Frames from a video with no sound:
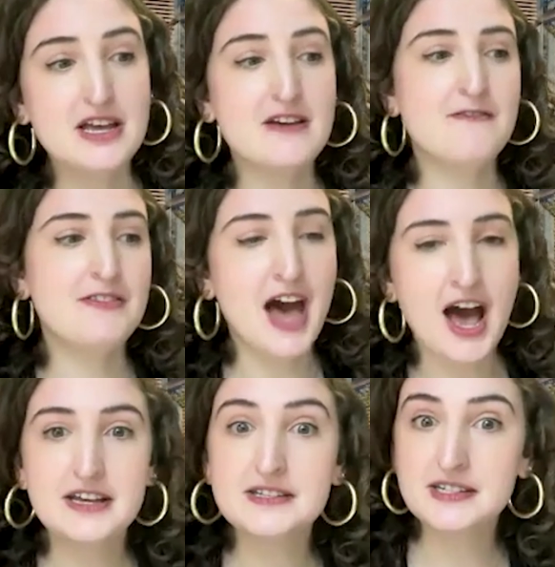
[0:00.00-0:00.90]
If
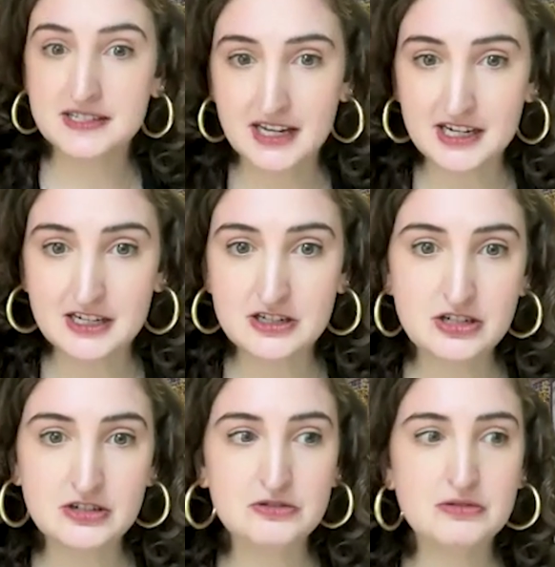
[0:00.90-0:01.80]
that is exciting to
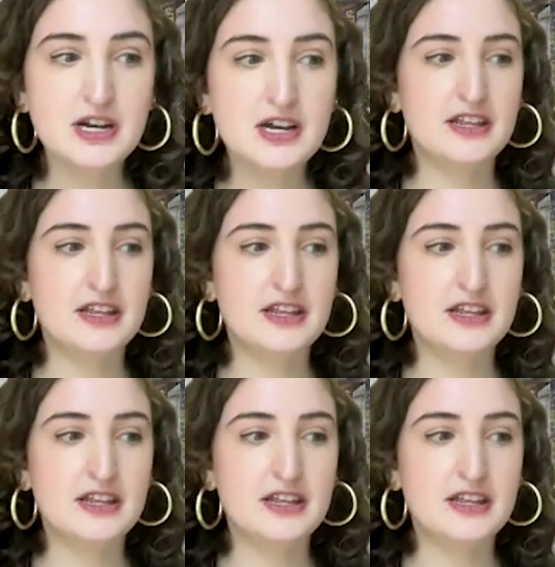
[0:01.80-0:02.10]
you,